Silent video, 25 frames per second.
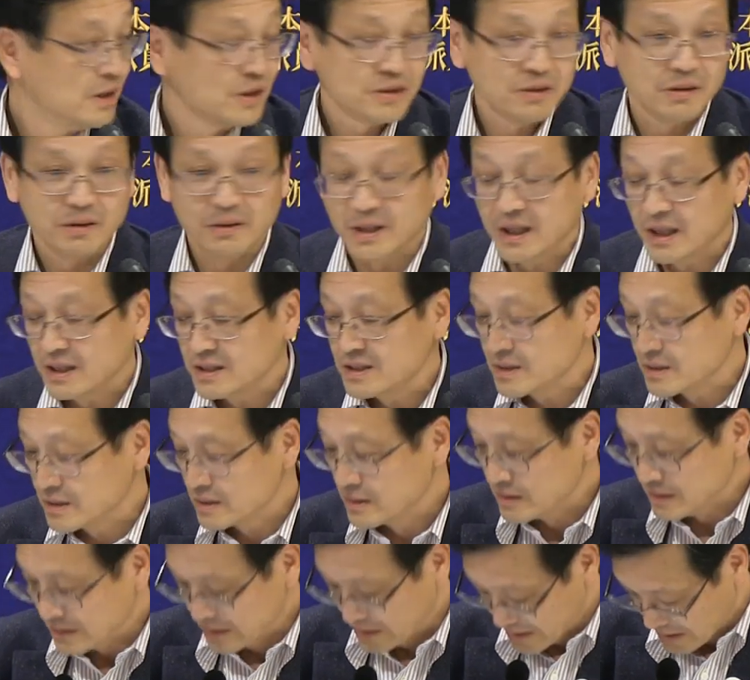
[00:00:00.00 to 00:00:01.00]
So that's
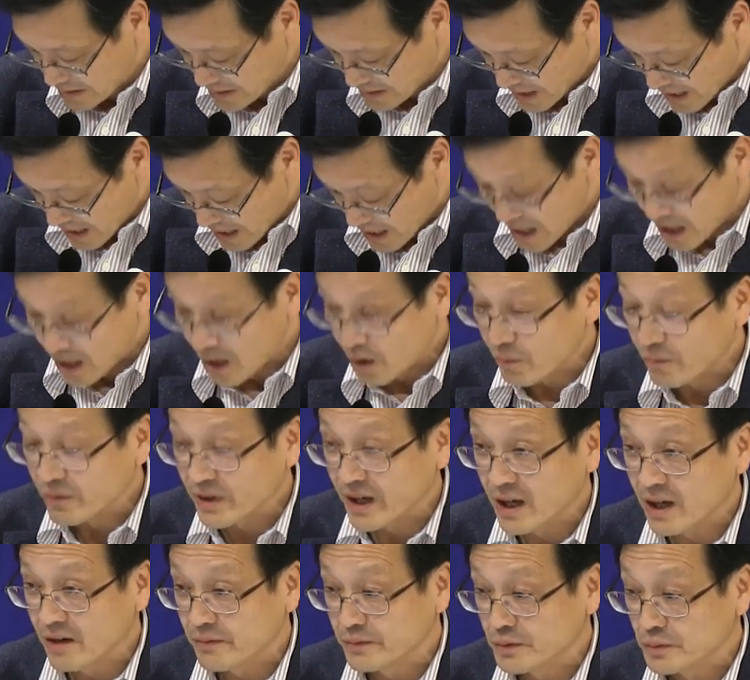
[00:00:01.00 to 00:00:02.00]

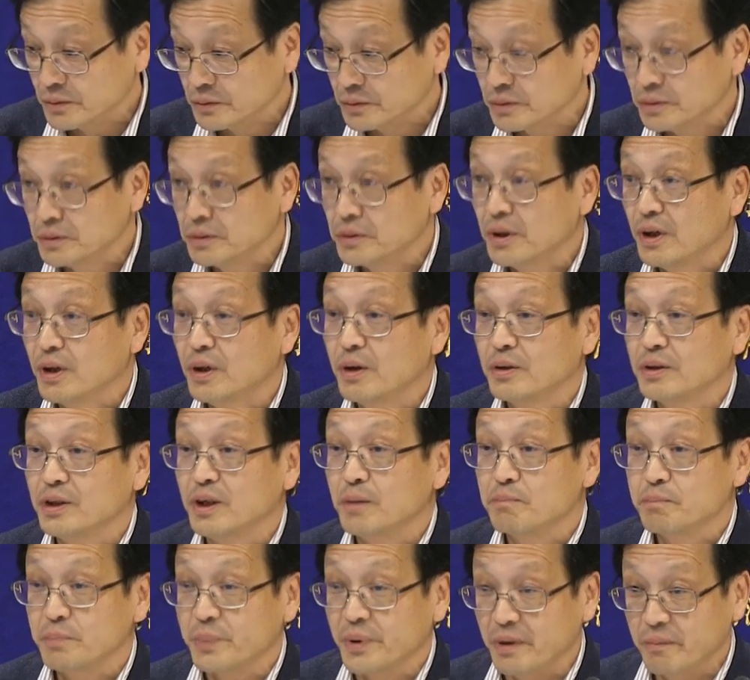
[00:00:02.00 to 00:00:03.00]
we have to
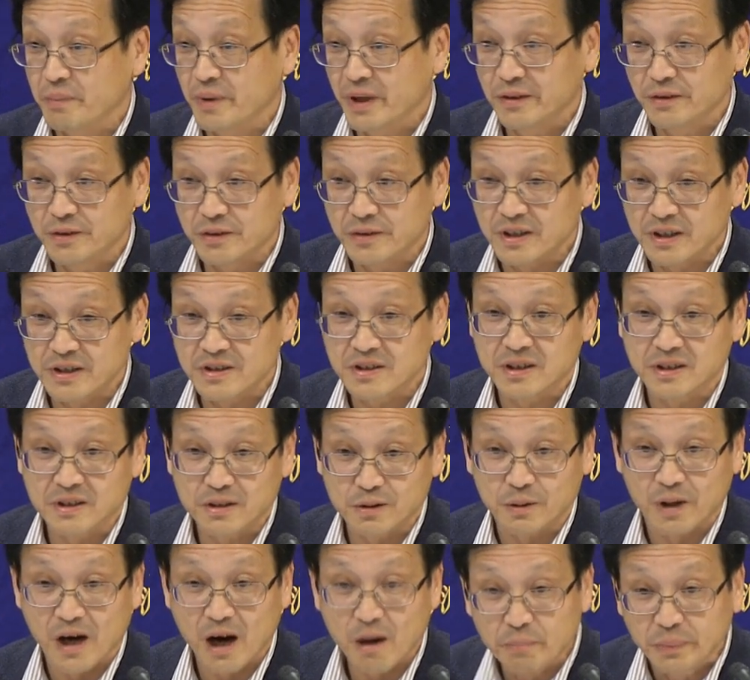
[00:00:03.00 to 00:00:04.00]
prevent this
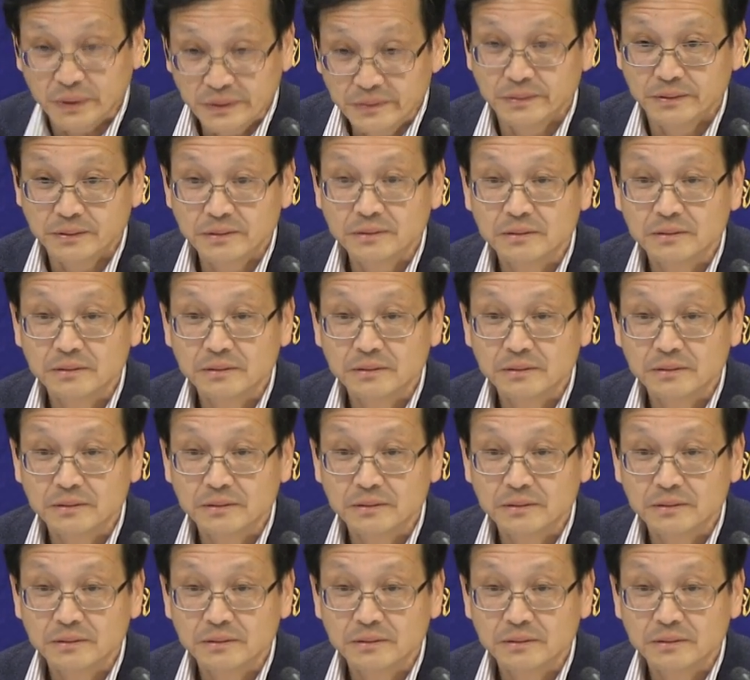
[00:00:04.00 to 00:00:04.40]
to happen,